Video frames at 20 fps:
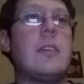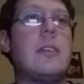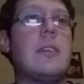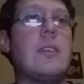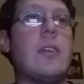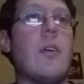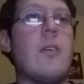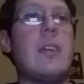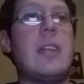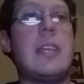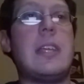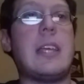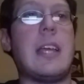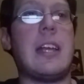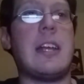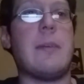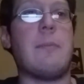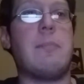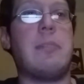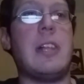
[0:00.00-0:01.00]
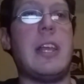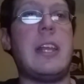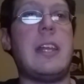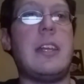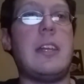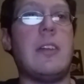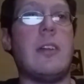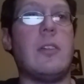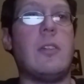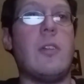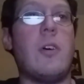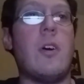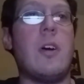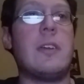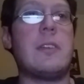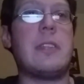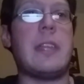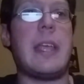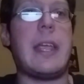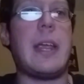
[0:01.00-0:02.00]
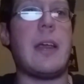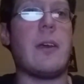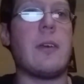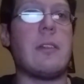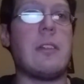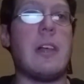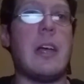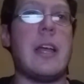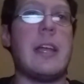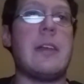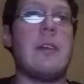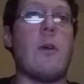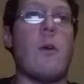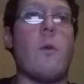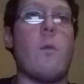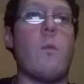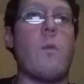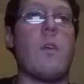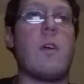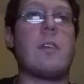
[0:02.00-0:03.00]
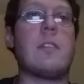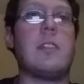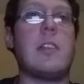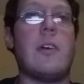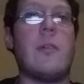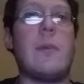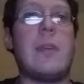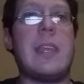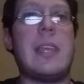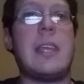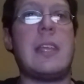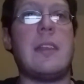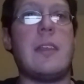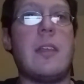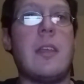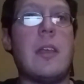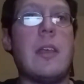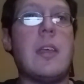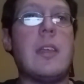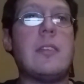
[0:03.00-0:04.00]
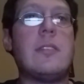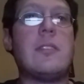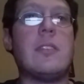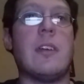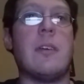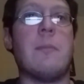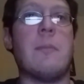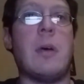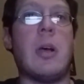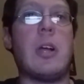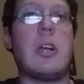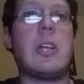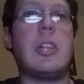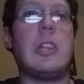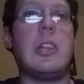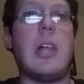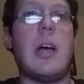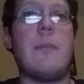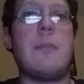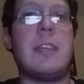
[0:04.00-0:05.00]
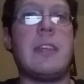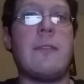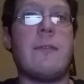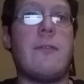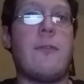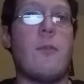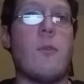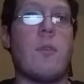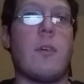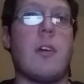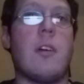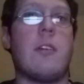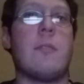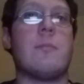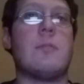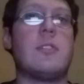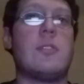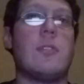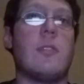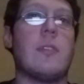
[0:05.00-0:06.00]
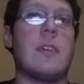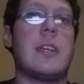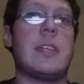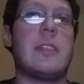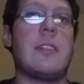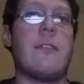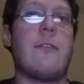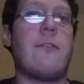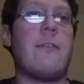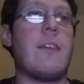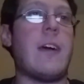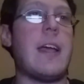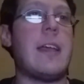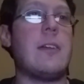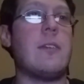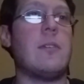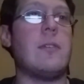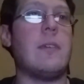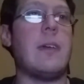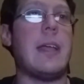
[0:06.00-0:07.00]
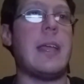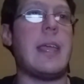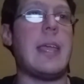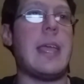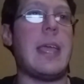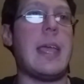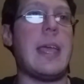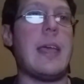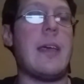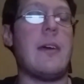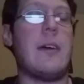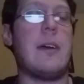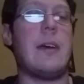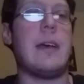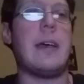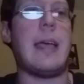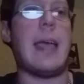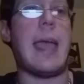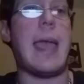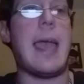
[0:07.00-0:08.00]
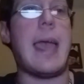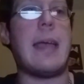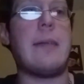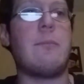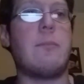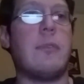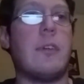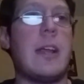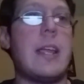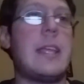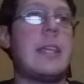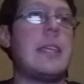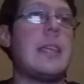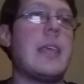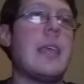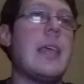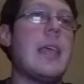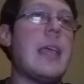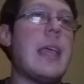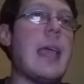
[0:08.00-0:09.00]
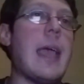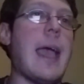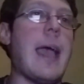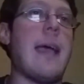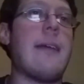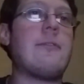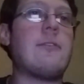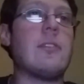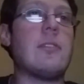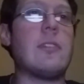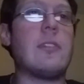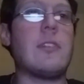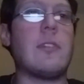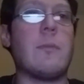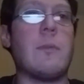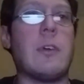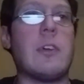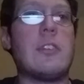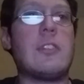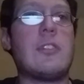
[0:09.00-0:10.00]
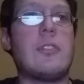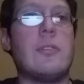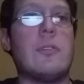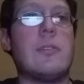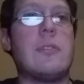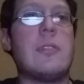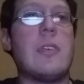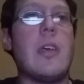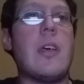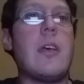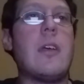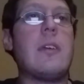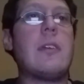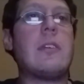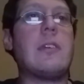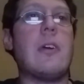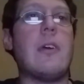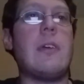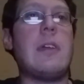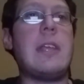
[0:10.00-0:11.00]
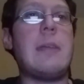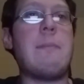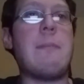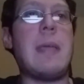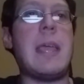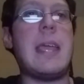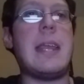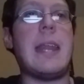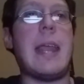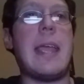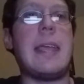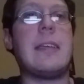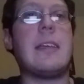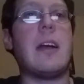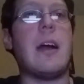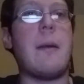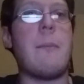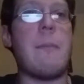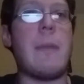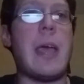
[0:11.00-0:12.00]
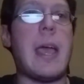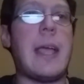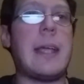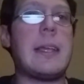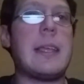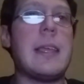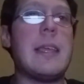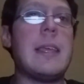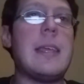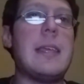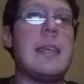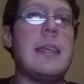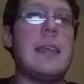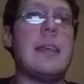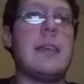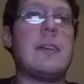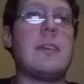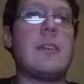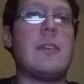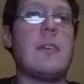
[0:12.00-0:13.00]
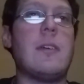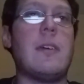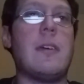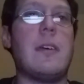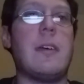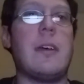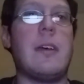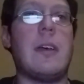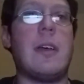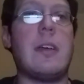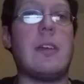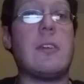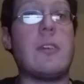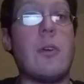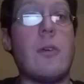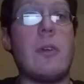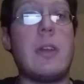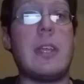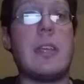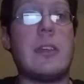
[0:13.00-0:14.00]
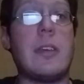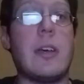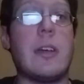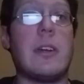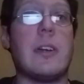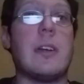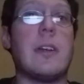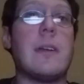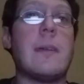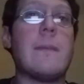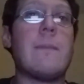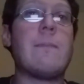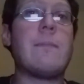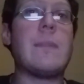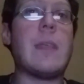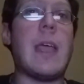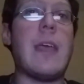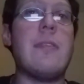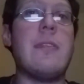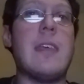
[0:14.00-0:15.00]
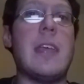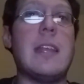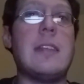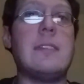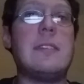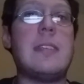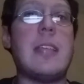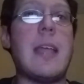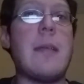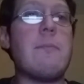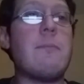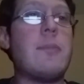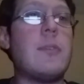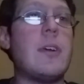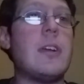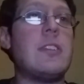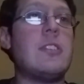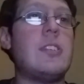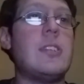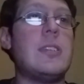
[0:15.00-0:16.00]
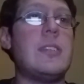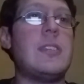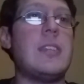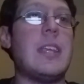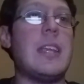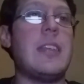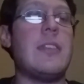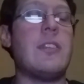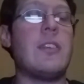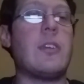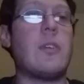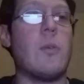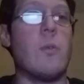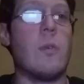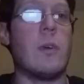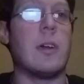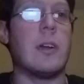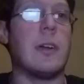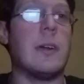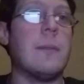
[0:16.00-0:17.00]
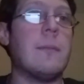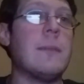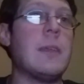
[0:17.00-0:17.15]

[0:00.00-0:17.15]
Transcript: Cody kind of bladed along the hairline. Wardlow hit some clubbing forearms during the final ad break. After the commercials, Cody made a comeback, hit a Cody cutter, and then 10 punches in the corner.